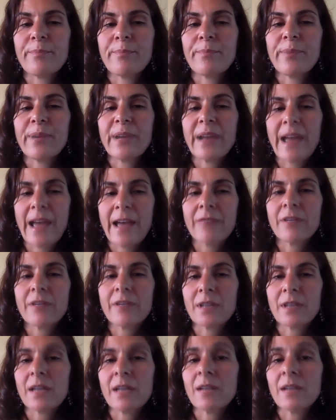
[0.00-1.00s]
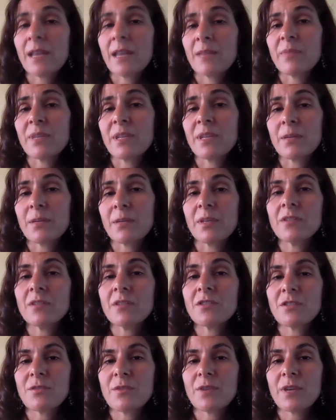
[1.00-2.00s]
but have it and be
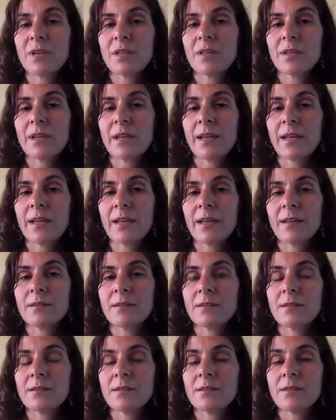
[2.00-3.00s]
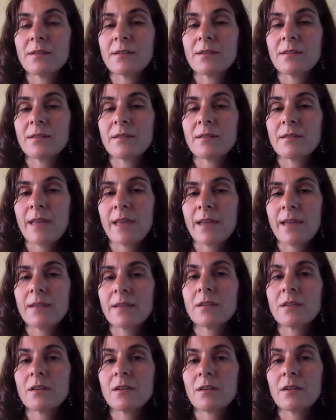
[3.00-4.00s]
committed to it, and
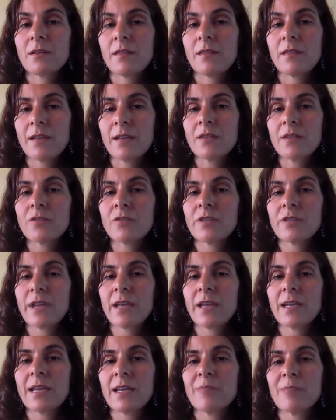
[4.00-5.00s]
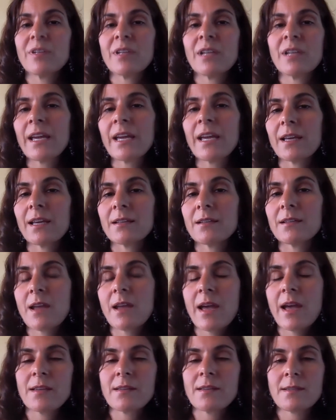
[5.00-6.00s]
then create a
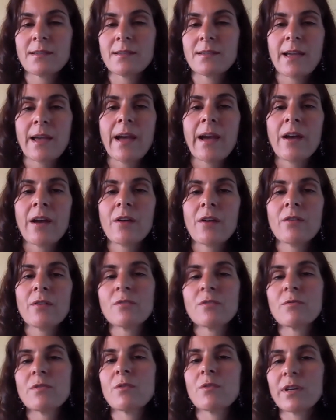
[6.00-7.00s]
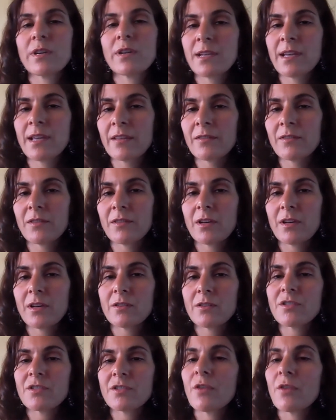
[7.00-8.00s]
plan as to how you are going to get
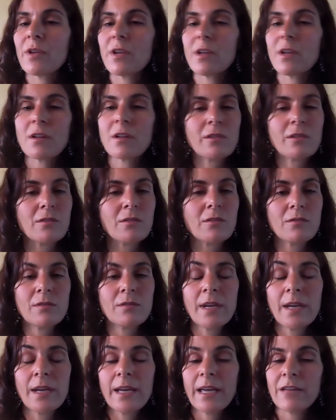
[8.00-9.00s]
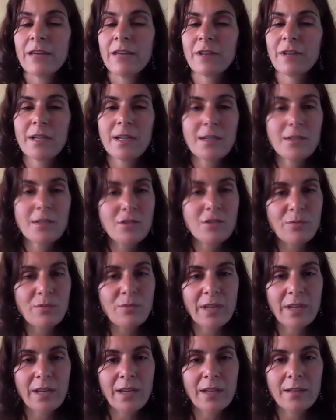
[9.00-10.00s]
there. So include a financial
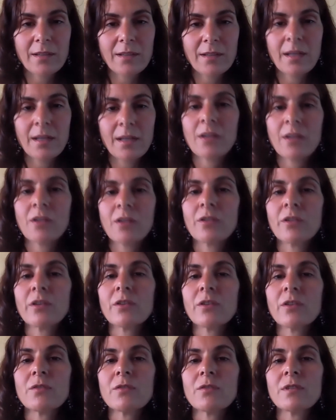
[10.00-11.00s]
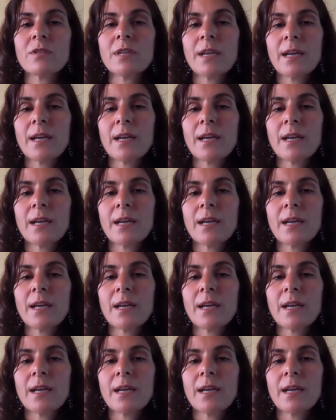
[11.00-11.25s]
plan, include